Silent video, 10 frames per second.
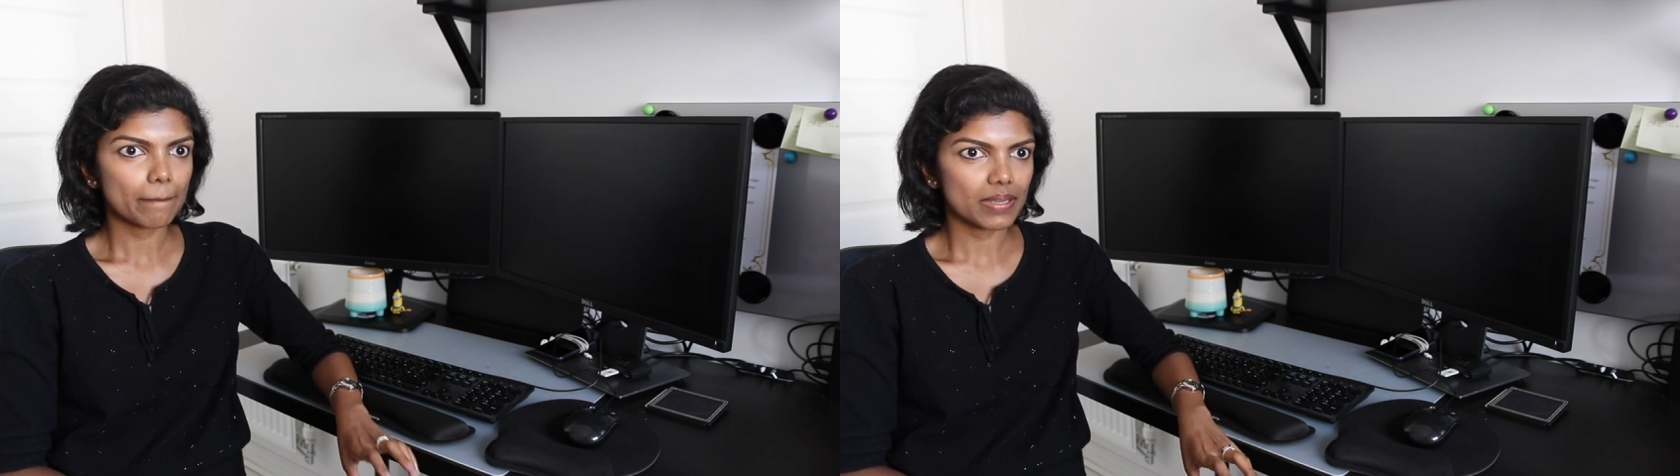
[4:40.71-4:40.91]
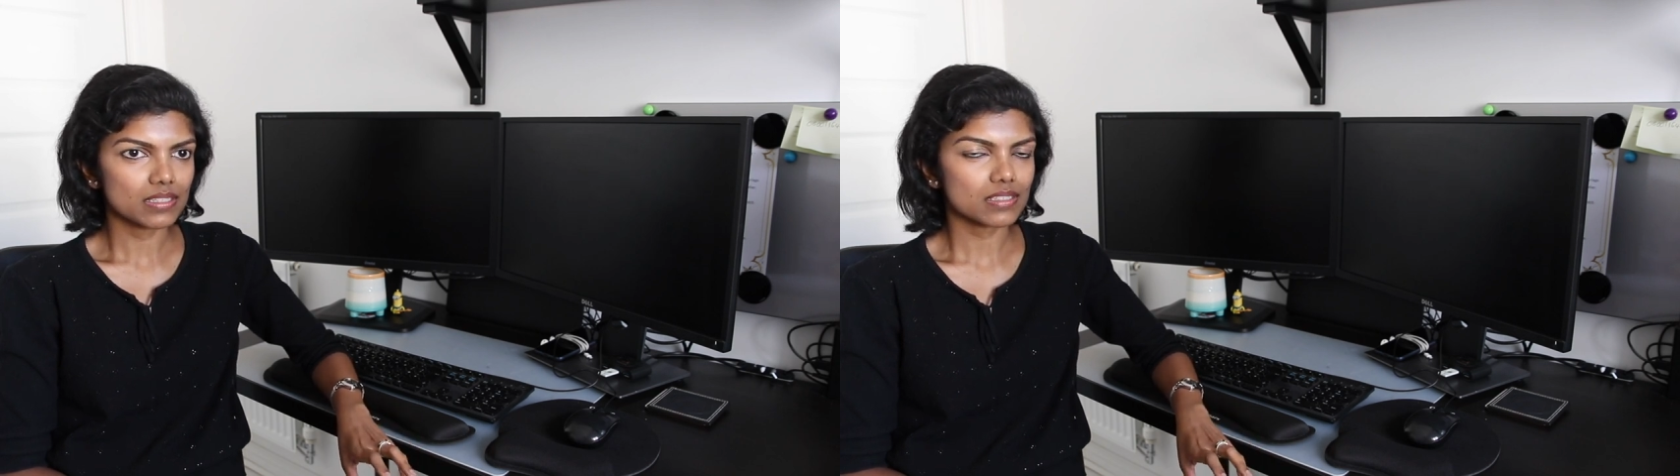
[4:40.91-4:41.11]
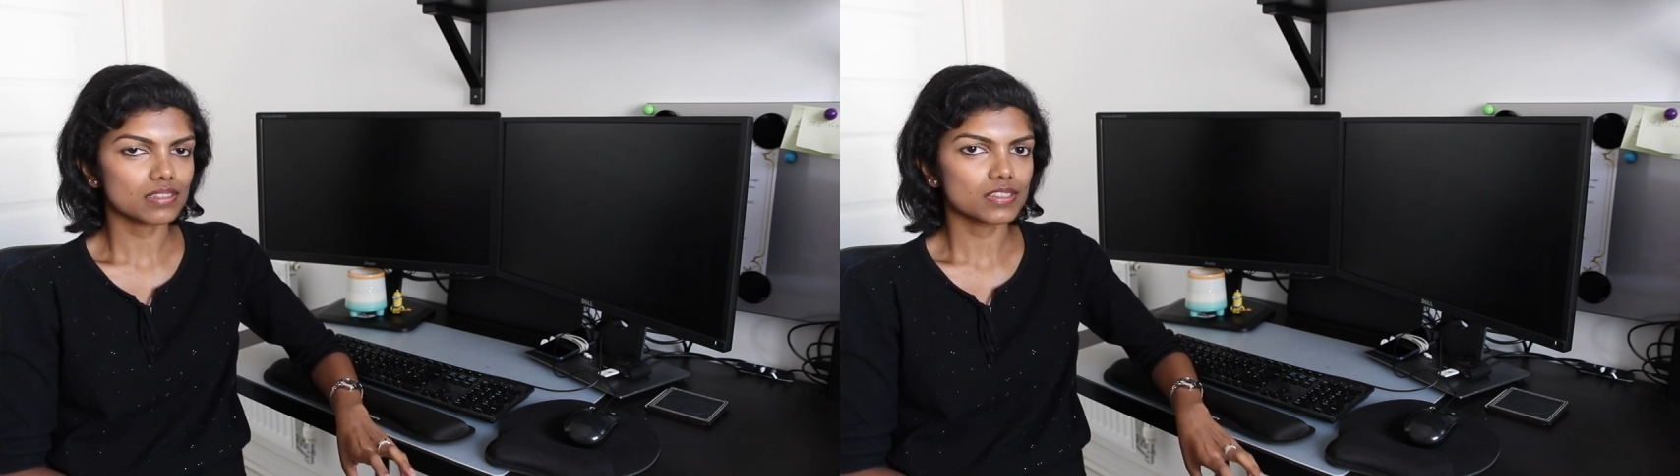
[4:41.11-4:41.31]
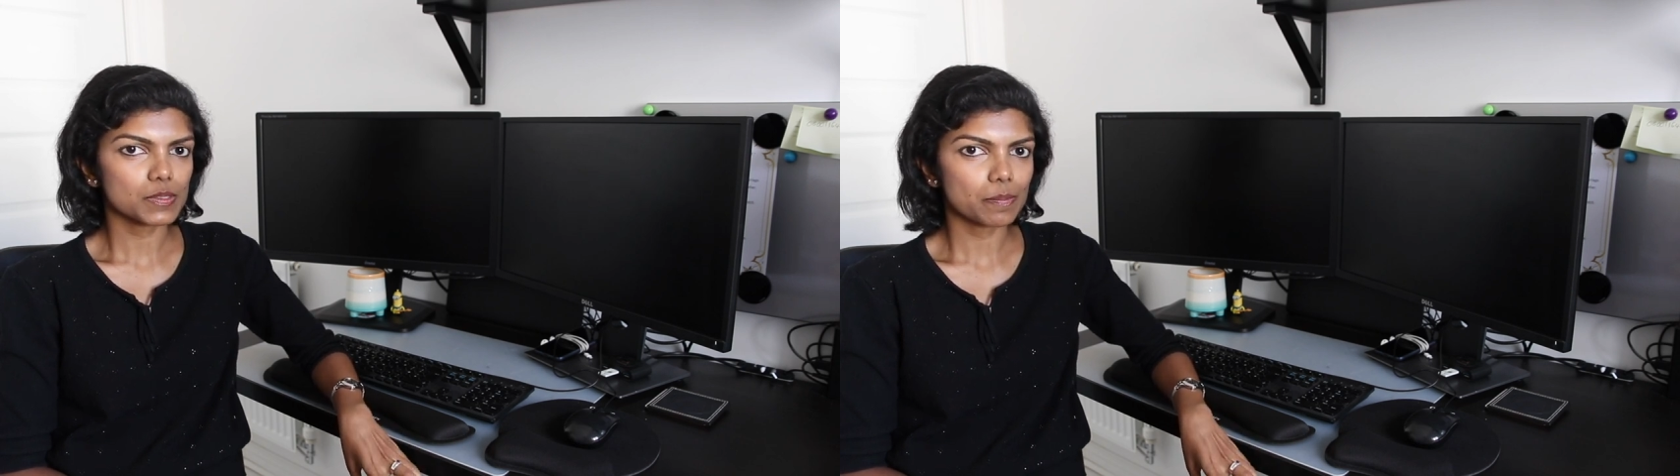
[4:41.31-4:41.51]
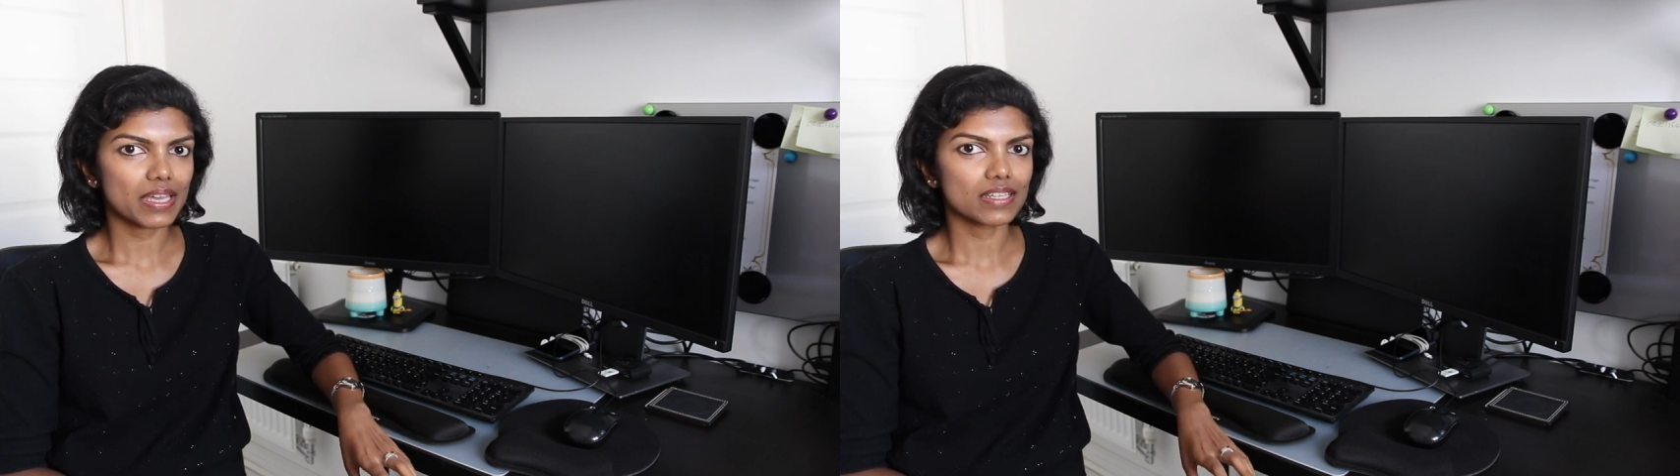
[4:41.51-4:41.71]

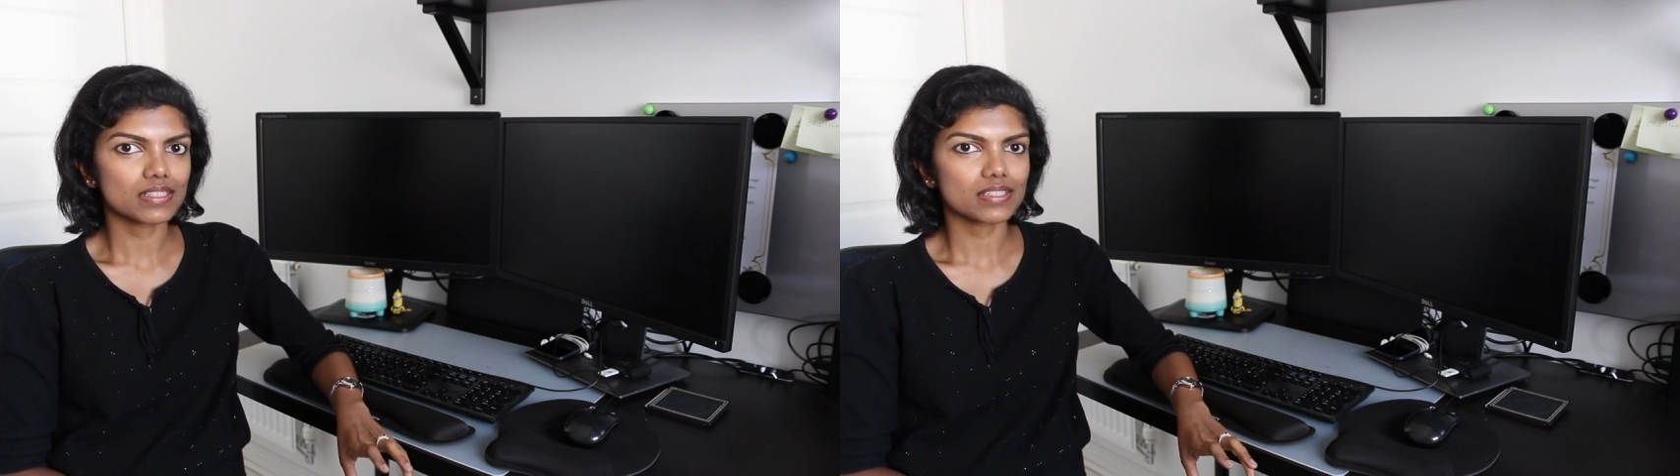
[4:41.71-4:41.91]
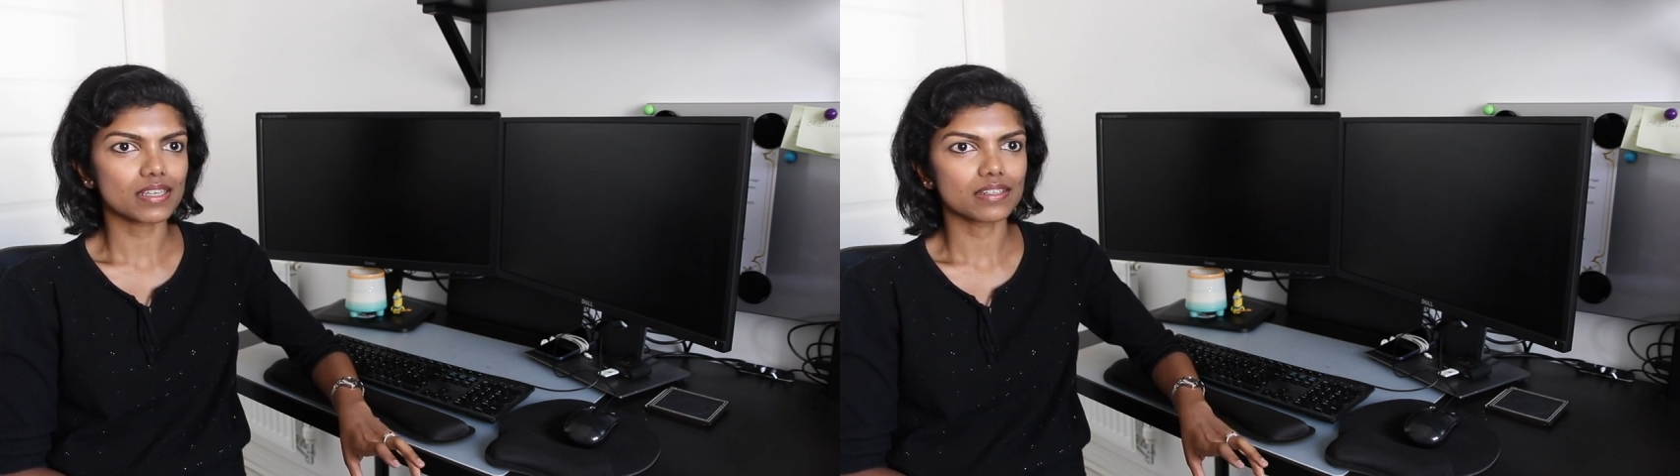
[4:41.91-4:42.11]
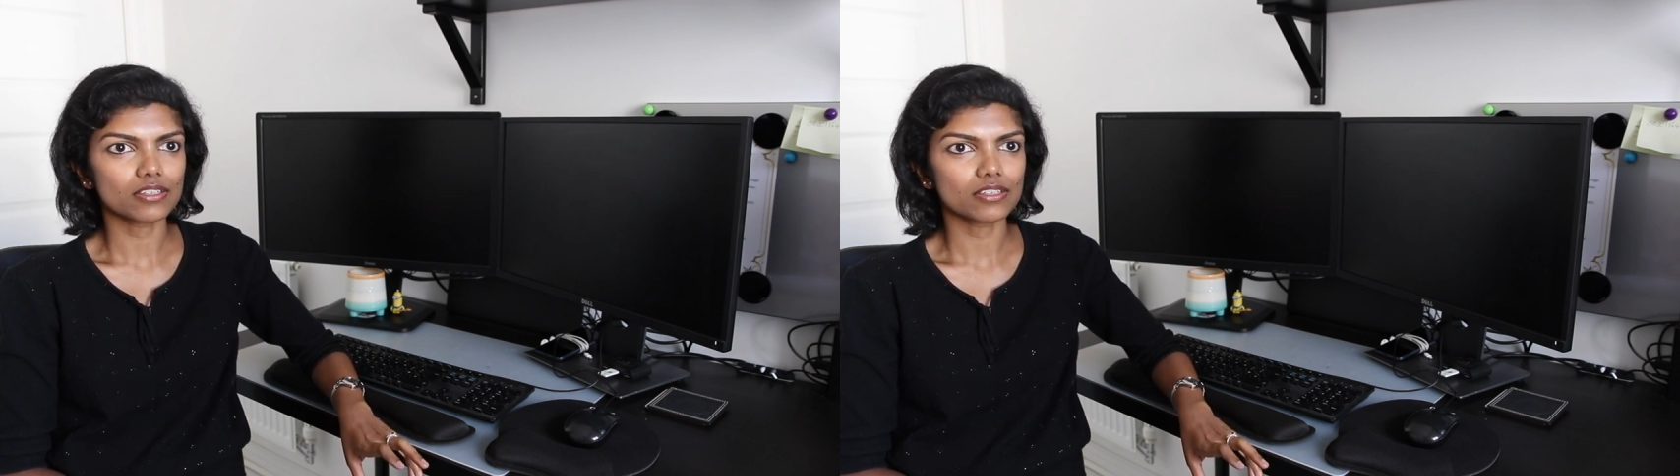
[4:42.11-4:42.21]
pencils, pens, and,